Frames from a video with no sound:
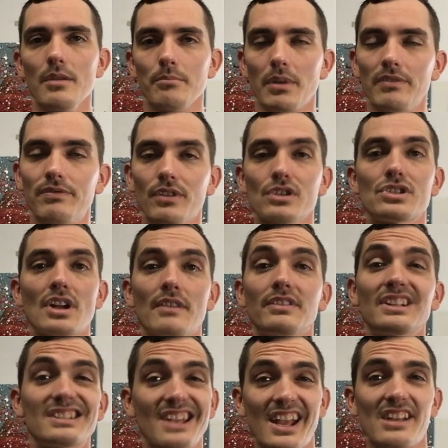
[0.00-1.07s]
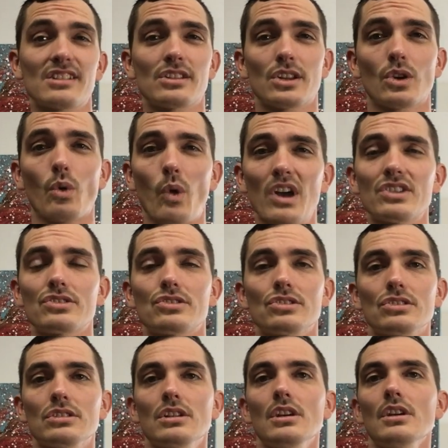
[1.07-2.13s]
But first off, let's answer the
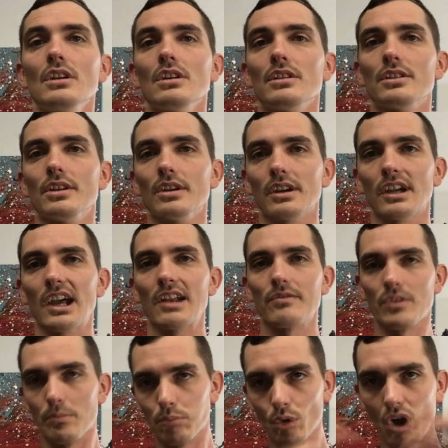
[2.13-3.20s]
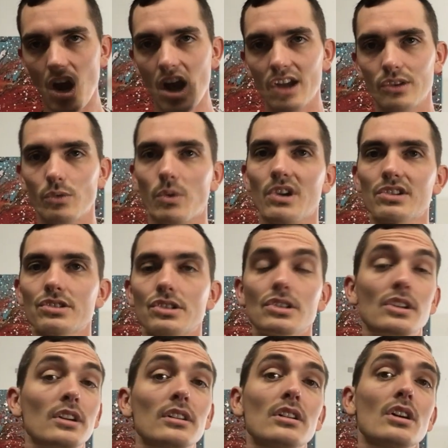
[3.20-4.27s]
question, the kind of the broad question
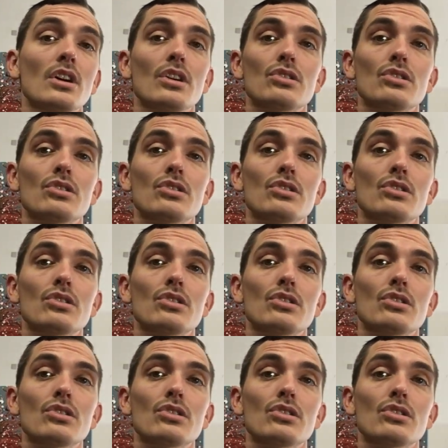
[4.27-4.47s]
here.